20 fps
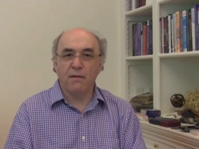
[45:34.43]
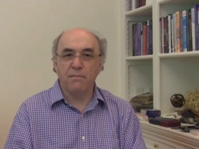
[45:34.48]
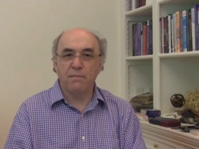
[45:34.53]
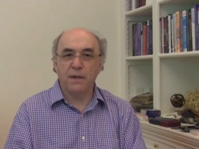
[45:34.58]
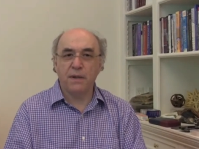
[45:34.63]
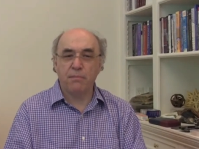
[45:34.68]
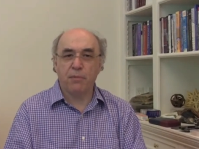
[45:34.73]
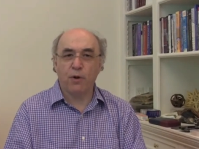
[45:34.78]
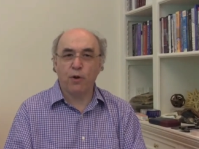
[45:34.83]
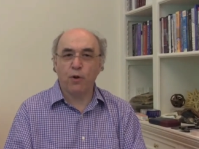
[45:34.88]

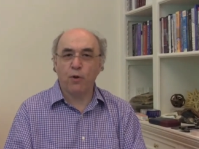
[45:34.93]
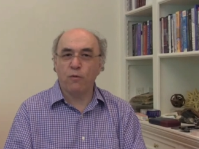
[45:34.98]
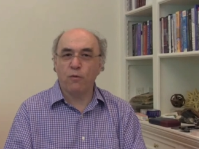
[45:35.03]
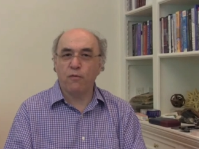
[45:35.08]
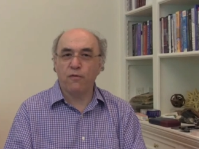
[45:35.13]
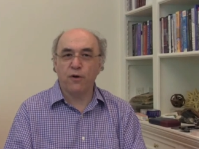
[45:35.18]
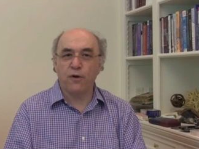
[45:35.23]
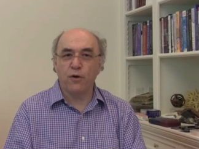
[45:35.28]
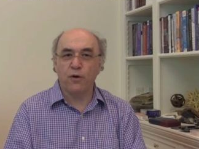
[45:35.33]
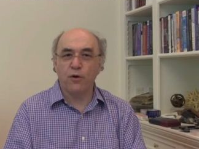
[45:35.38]
people
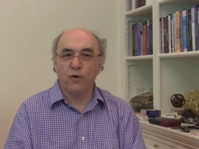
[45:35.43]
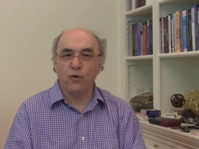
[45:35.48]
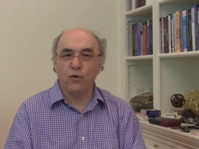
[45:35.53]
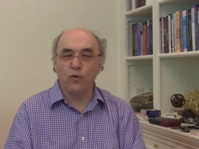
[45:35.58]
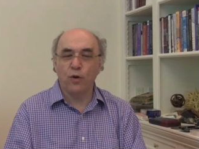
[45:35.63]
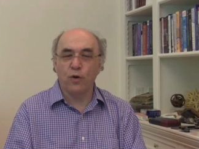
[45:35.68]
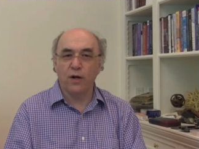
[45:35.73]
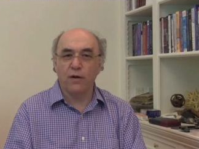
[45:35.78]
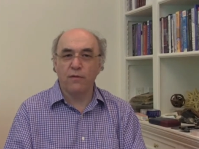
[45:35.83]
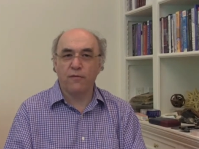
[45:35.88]
who
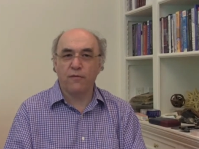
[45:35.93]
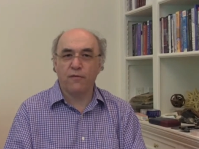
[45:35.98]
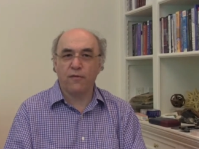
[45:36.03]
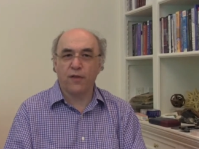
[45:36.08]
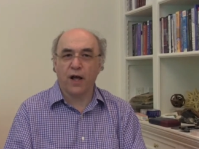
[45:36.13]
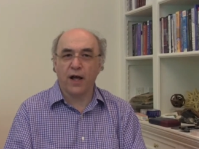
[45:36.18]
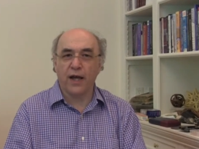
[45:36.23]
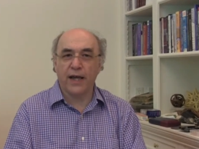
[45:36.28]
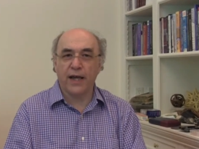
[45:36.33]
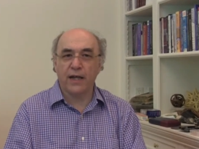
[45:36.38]
were
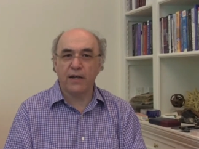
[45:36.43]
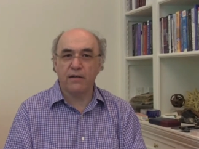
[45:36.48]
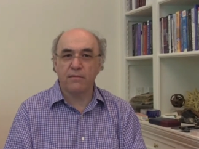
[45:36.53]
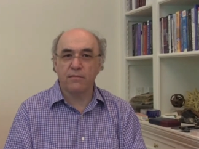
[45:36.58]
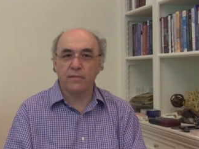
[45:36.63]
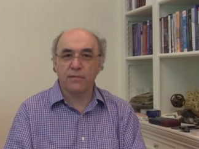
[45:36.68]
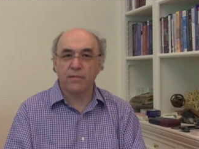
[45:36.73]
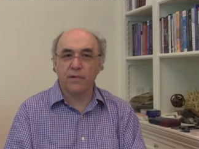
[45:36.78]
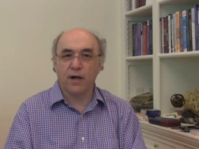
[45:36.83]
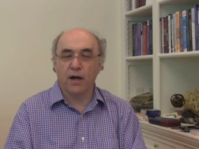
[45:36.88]

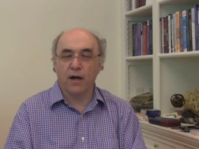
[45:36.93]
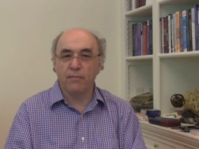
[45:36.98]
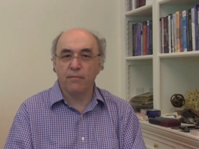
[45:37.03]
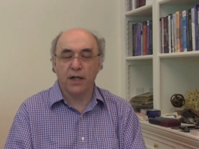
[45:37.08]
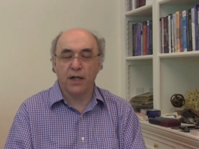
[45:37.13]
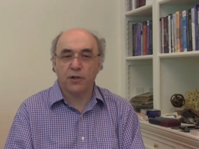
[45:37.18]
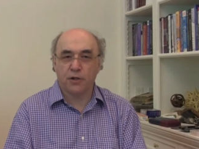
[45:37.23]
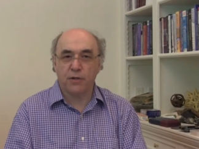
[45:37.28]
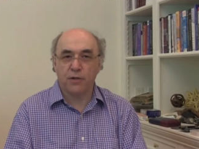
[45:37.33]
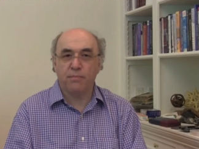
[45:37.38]
flying
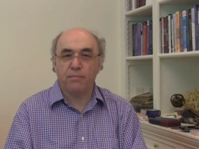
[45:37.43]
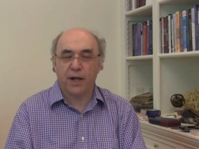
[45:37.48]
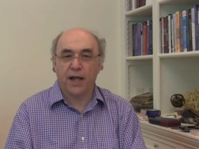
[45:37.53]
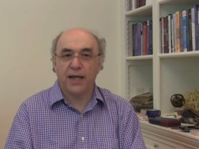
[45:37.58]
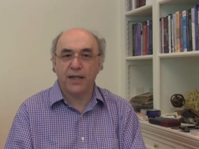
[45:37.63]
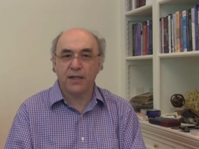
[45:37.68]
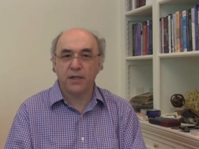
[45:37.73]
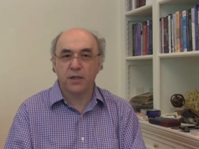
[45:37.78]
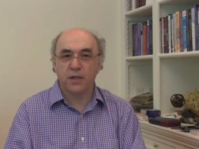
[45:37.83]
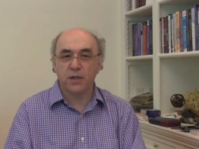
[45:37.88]
military
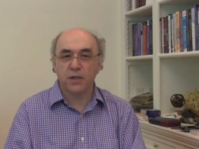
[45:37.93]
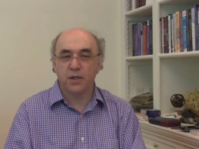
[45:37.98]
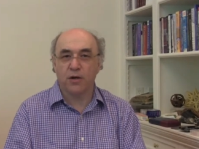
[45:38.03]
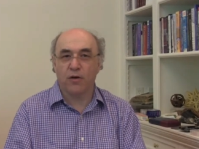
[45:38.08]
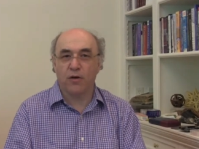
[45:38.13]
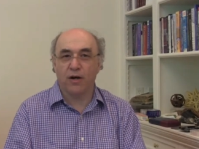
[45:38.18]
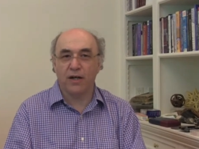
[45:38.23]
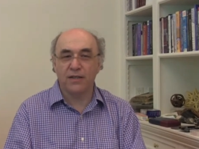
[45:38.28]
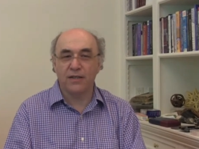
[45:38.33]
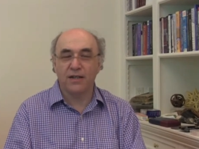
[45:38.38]
planes and
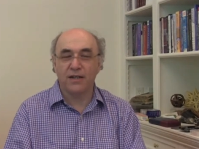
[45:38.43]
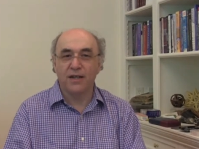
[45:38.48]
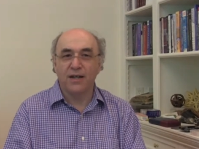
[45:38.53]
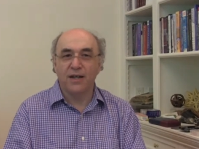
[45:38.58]
so on.